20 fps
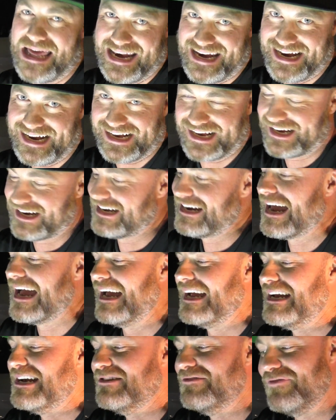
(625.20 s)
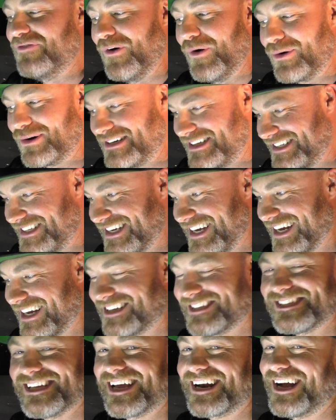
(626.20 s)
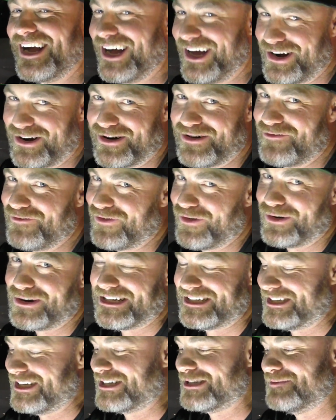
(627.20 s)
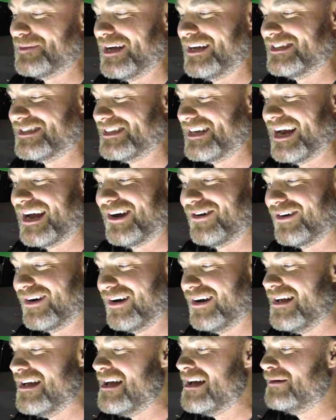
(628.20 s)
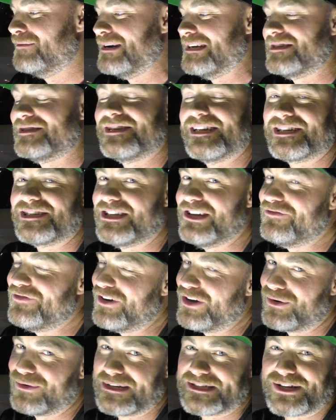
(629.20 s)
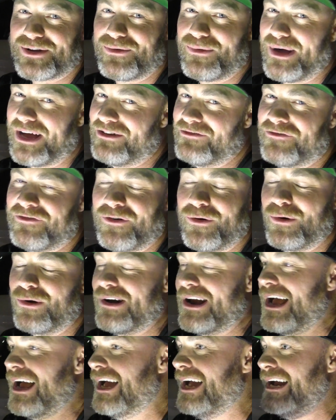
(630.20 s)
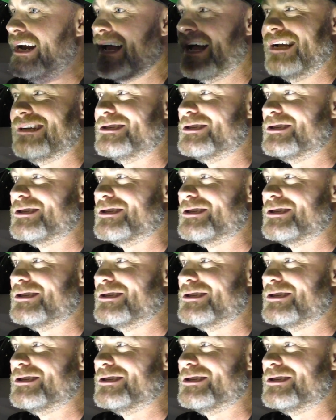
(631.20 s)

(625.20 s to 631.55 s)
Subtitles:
a pathetic 9.46 at 146 miles an hour. My 60 foot was a 1.49.